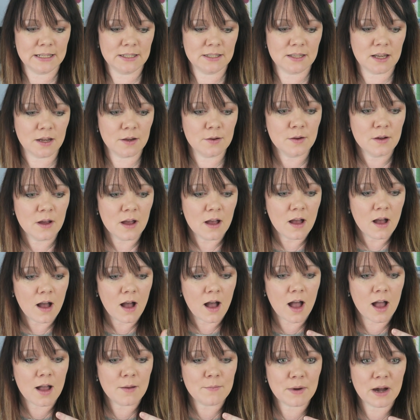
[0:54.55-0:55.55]
So
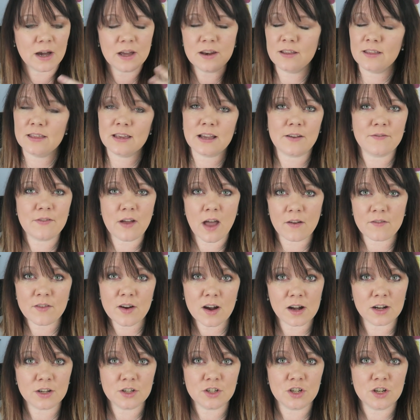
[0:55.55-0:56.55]
um, I don't think I've ever
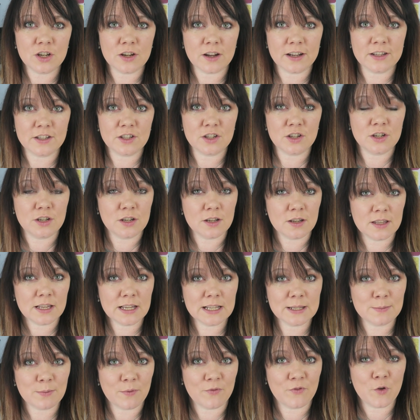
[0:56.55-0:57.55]
asked you guys to do
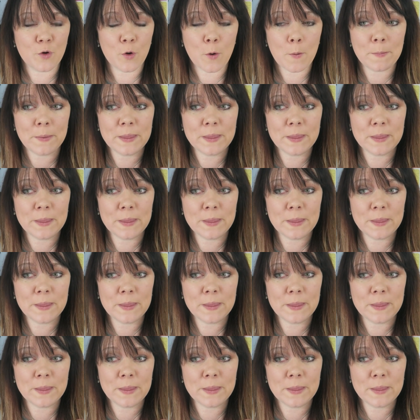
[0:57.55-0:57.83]
this before,